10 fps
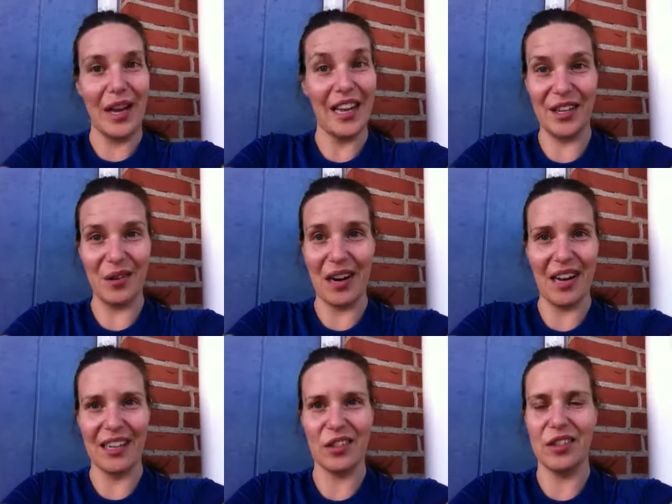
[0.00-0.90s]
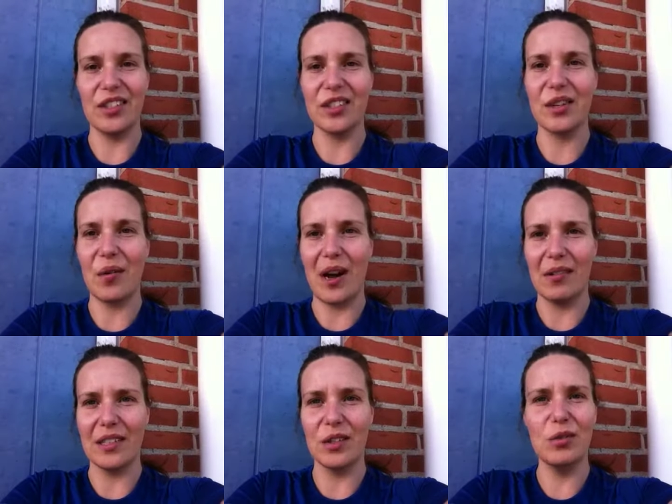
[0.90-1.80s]
where you are actually, just go
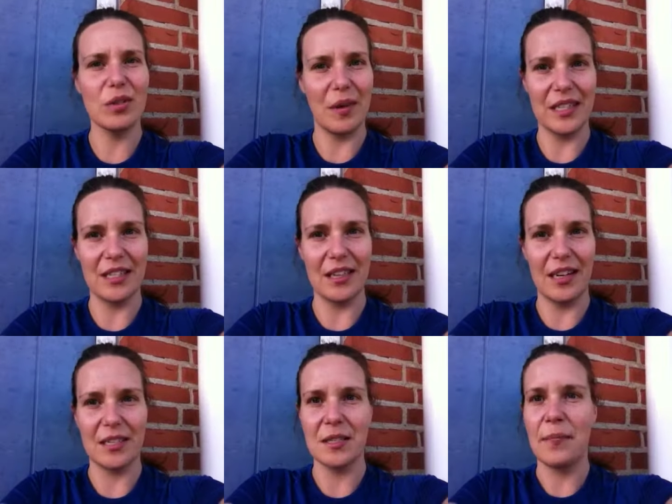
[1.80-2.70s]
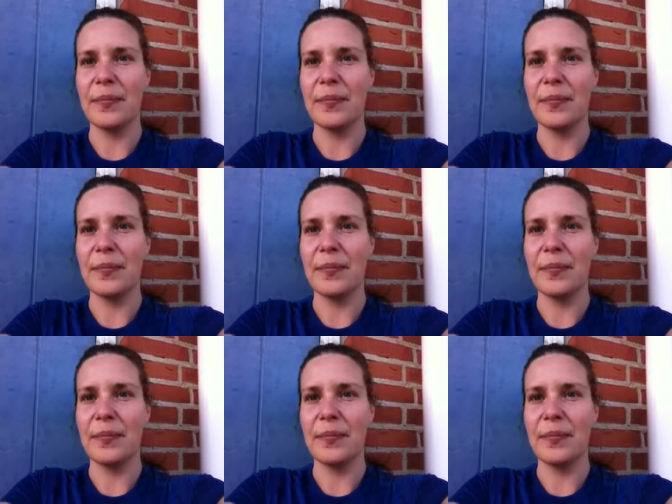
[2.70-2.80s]
out and do some exercise.